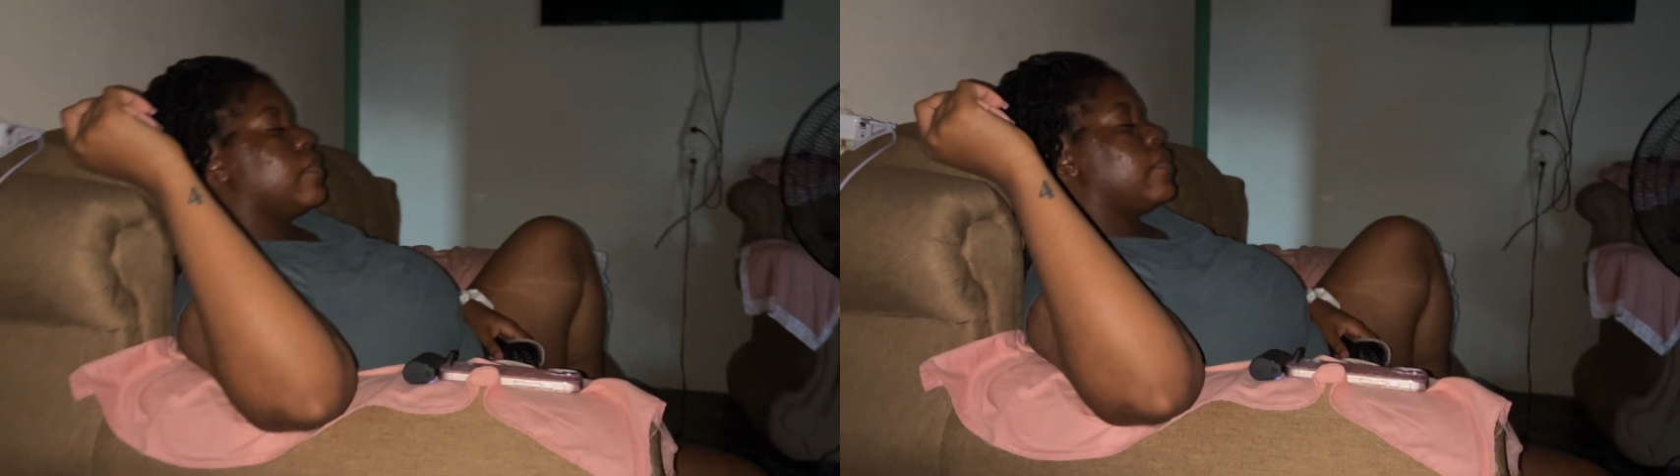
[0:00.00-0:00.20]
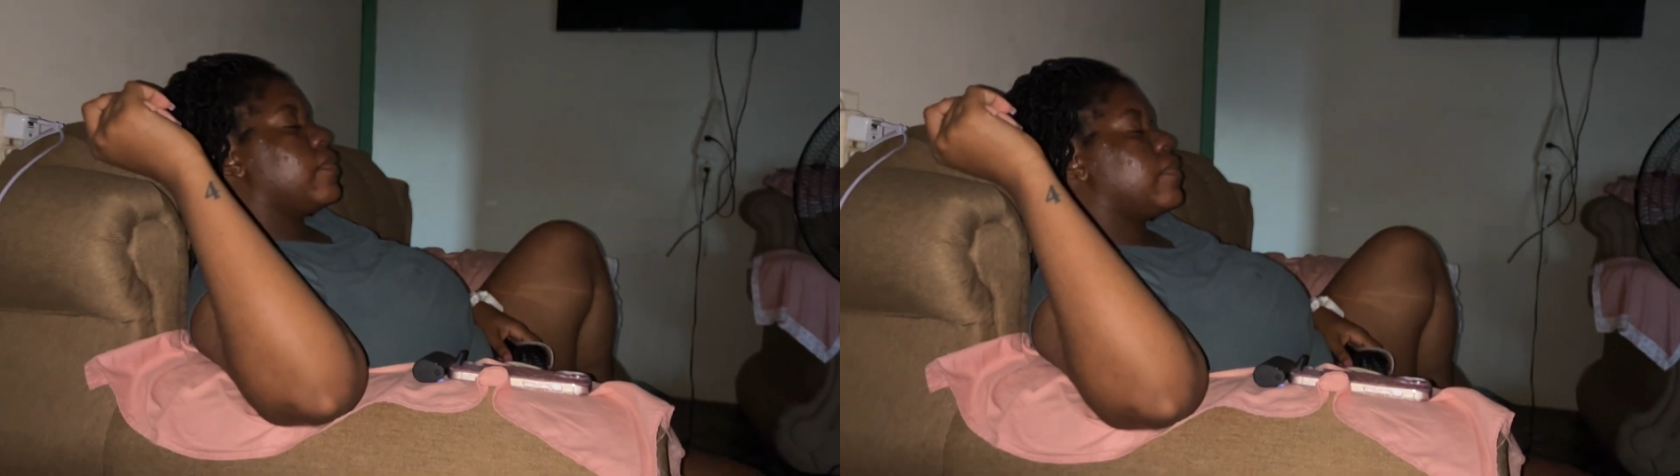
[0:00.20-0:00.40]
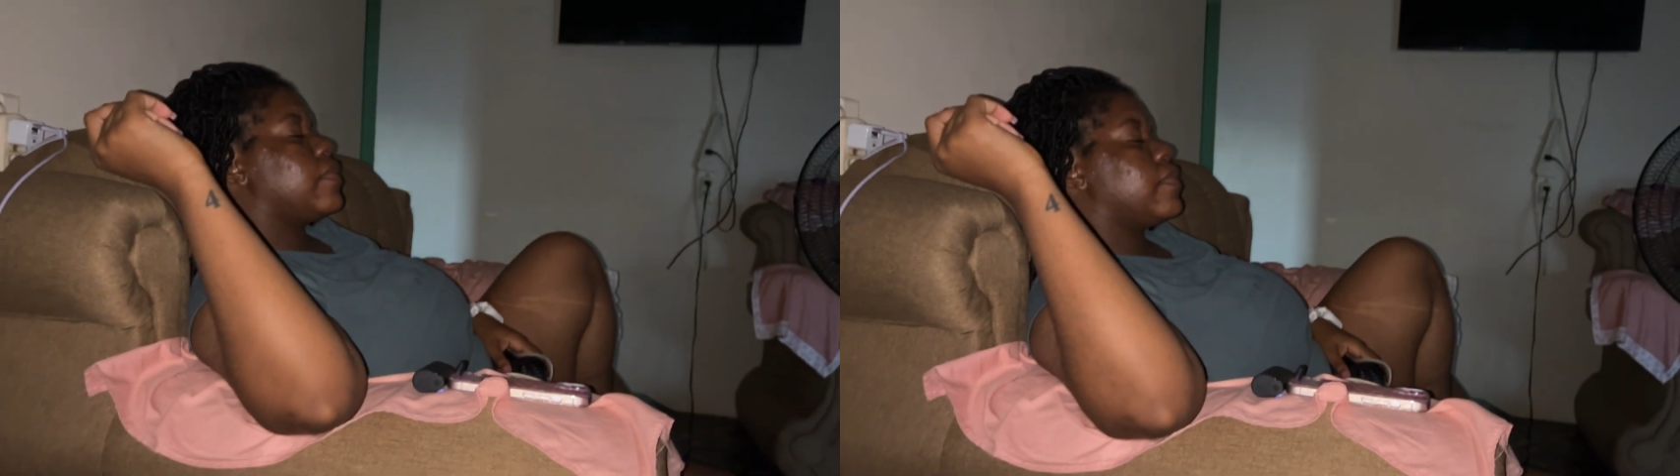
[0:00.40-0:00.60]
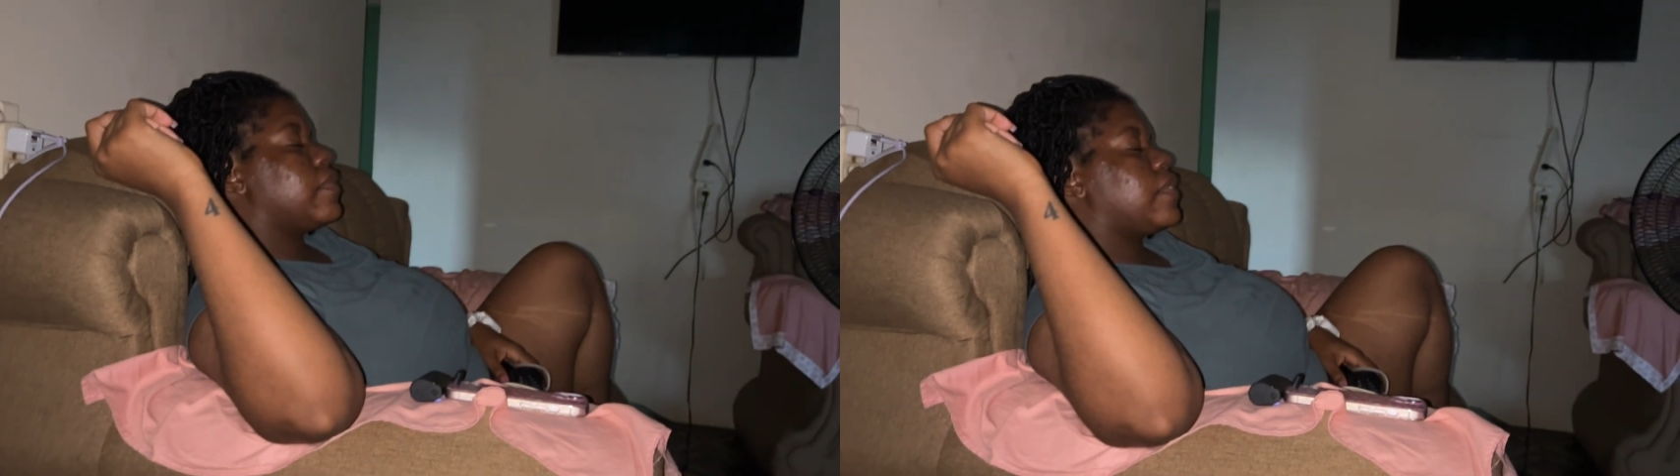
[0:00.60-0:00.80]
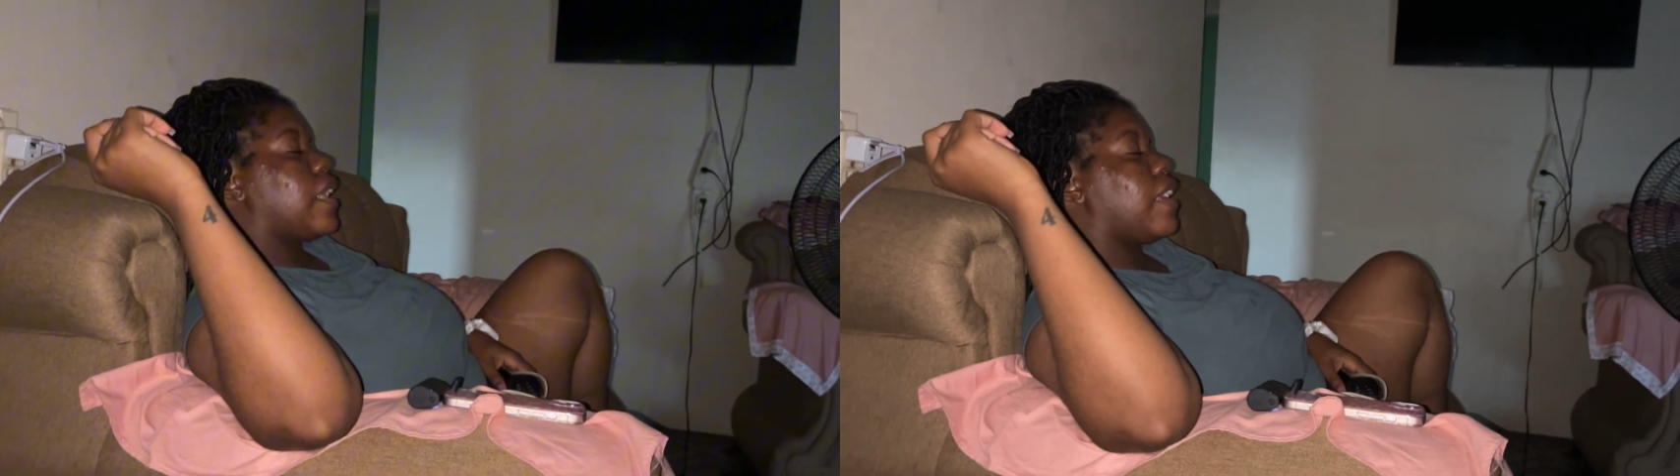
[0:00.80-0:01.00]

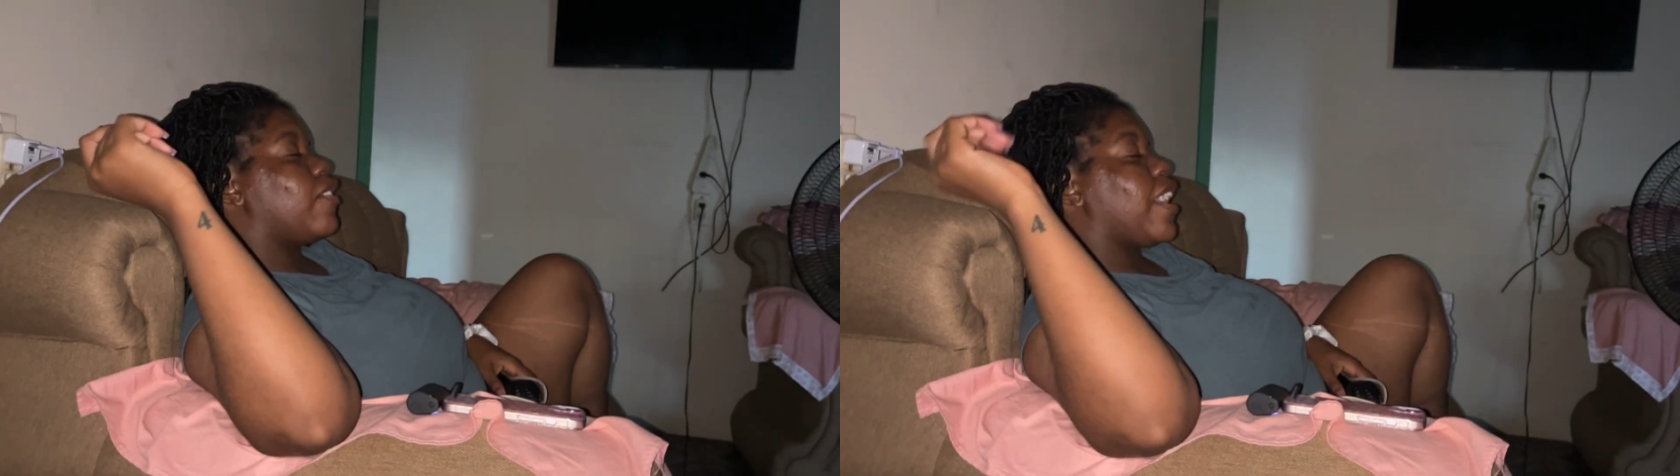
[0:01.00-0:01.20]
The